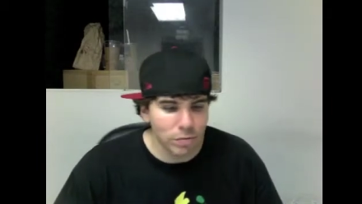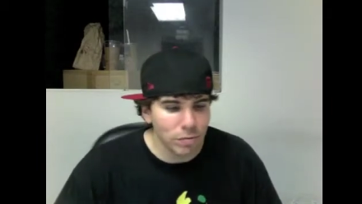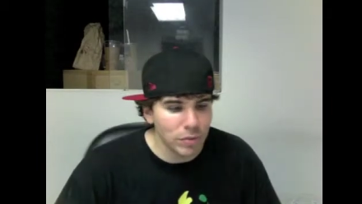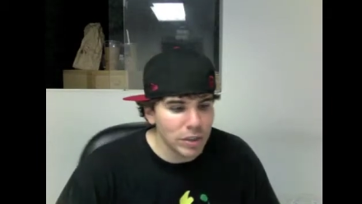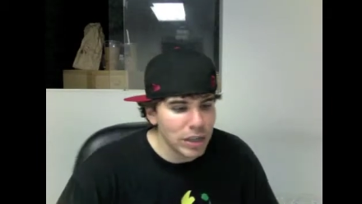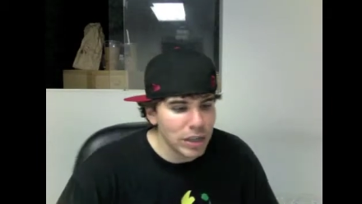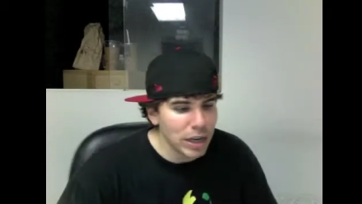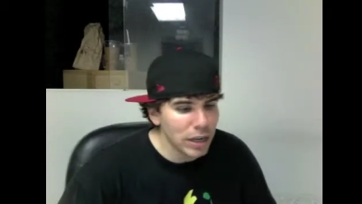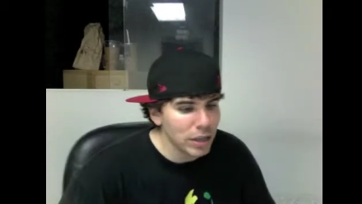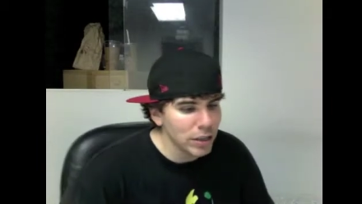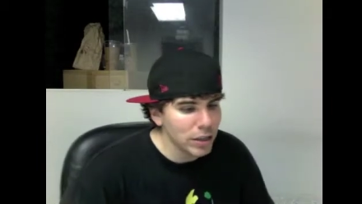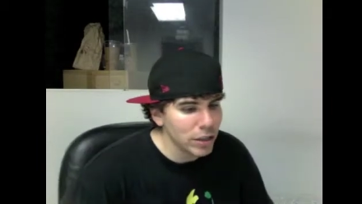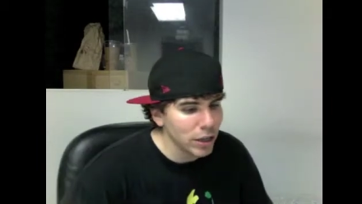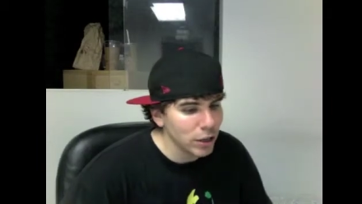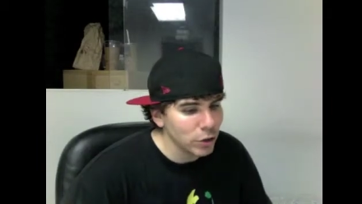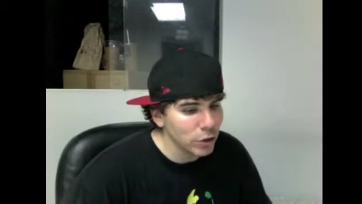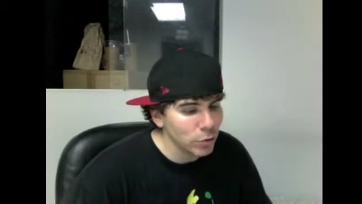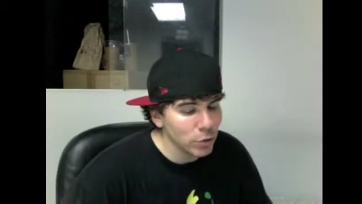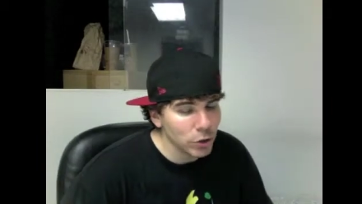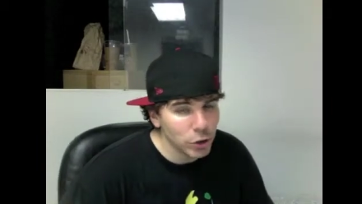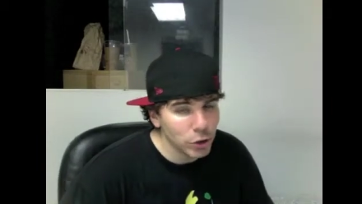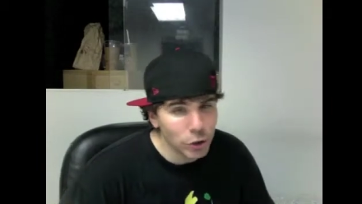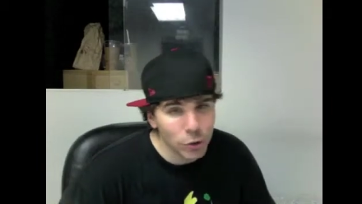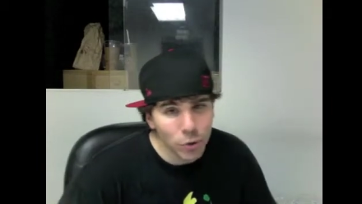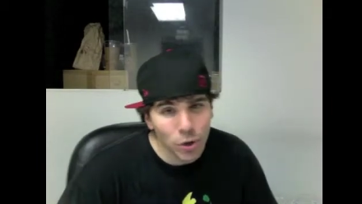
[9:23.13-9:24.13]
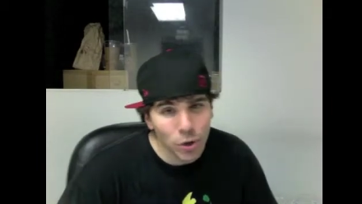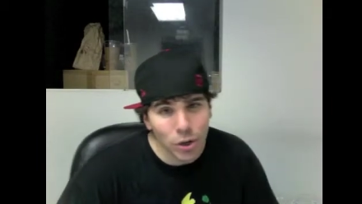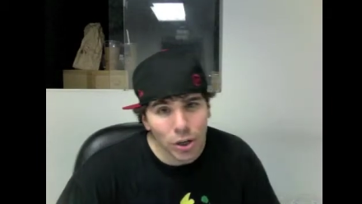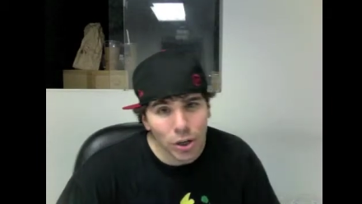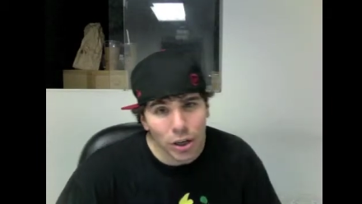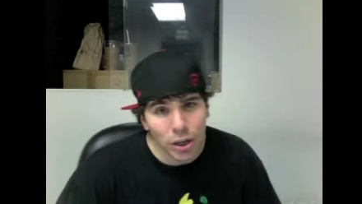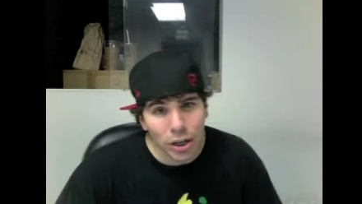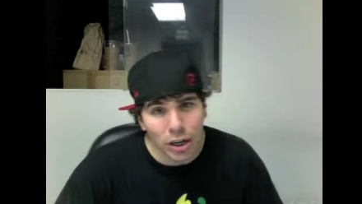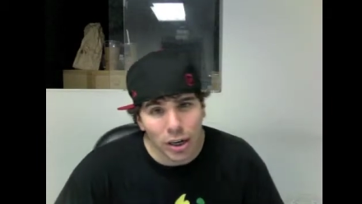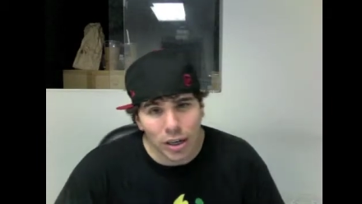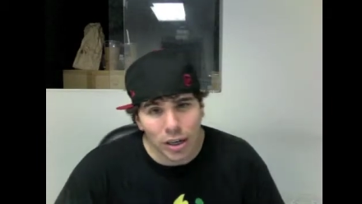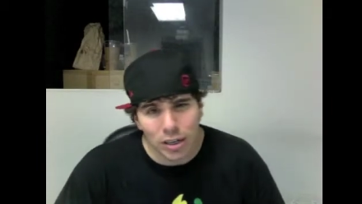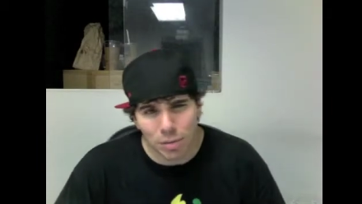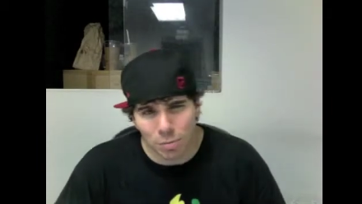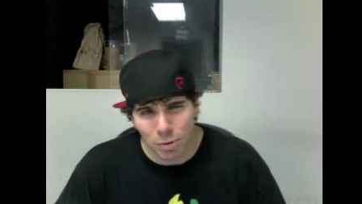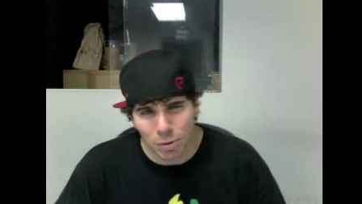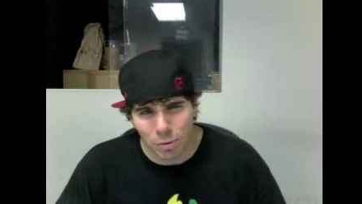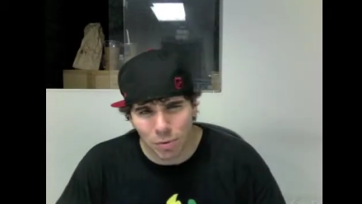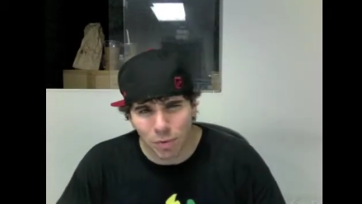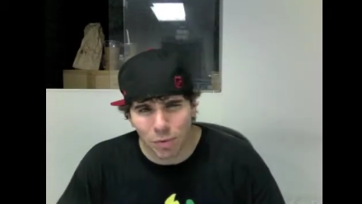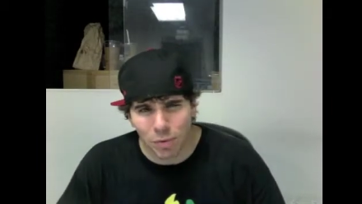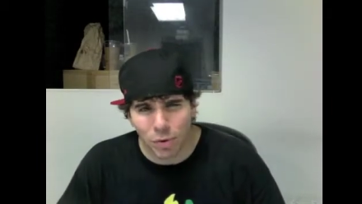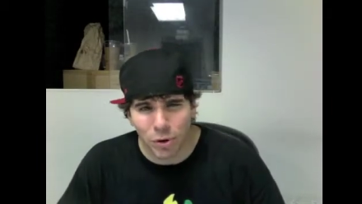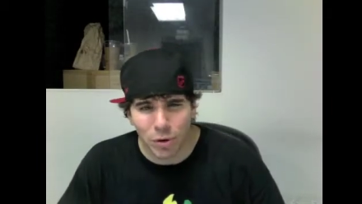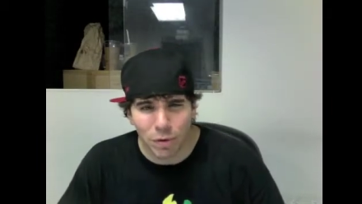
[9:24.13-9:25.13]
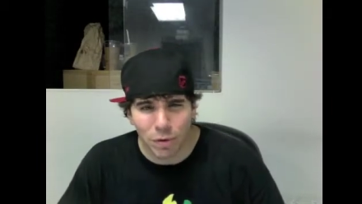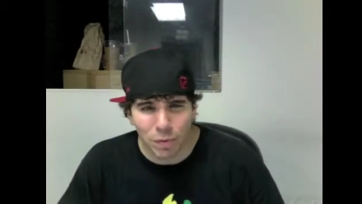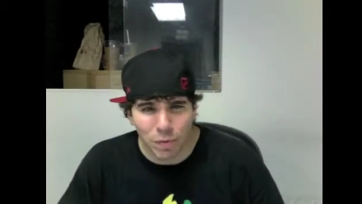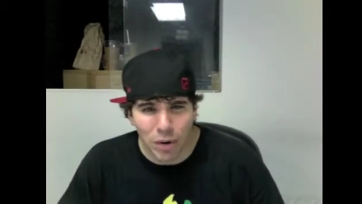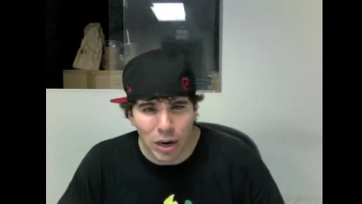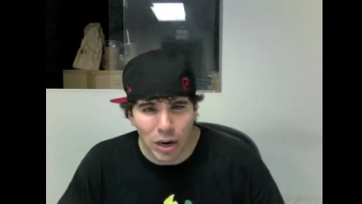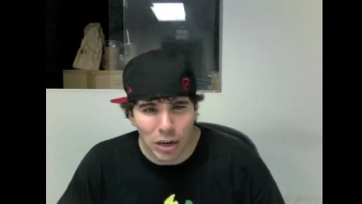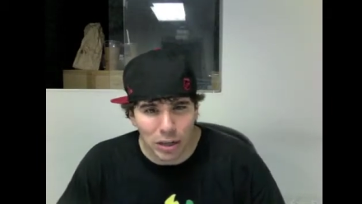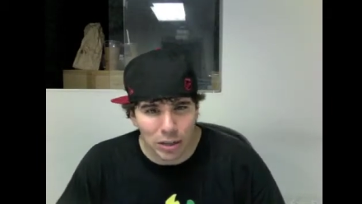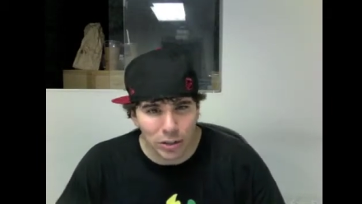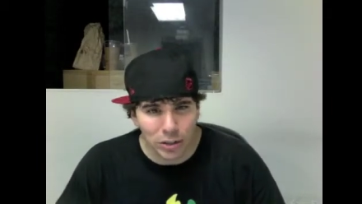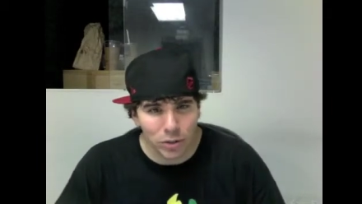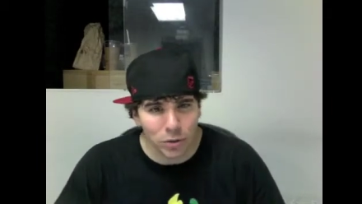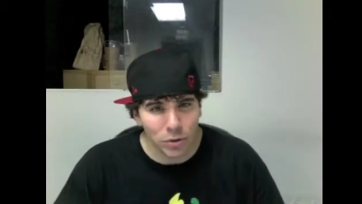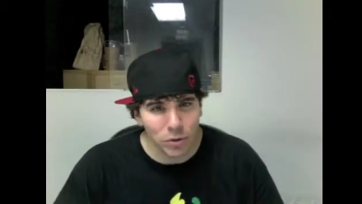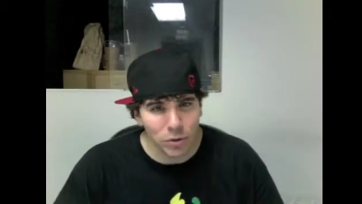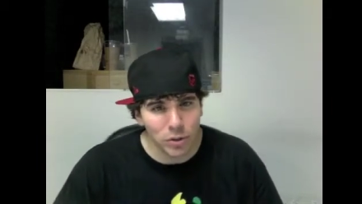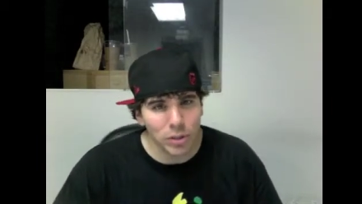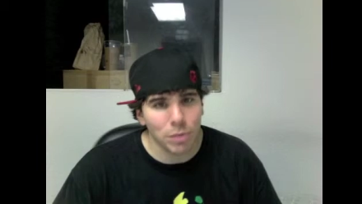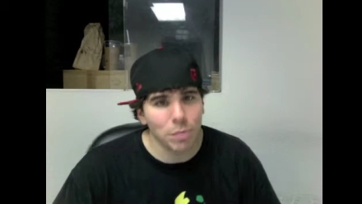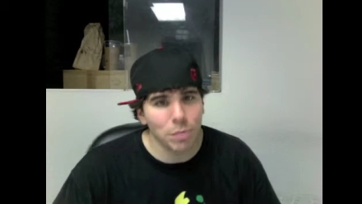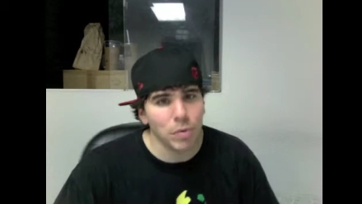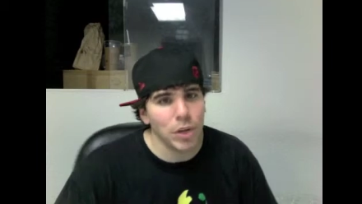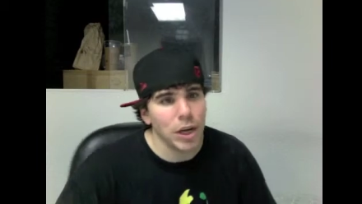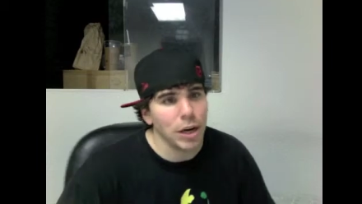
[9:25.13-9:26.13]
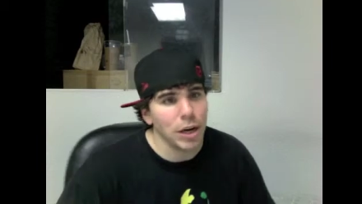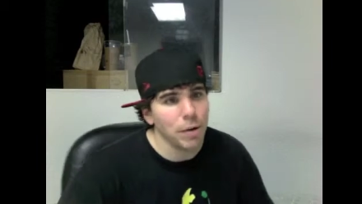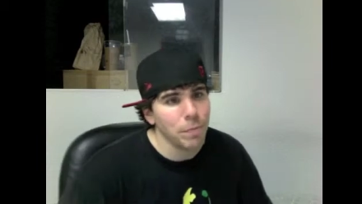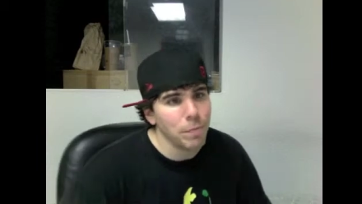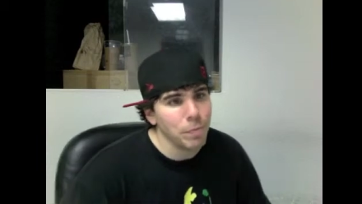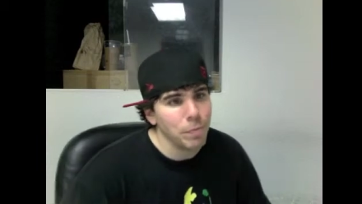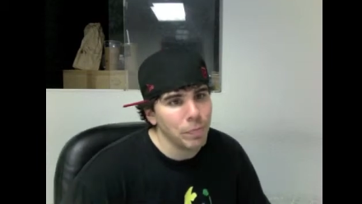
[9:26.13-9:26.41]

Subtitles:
get in touch with 200 customers before you finally sold something.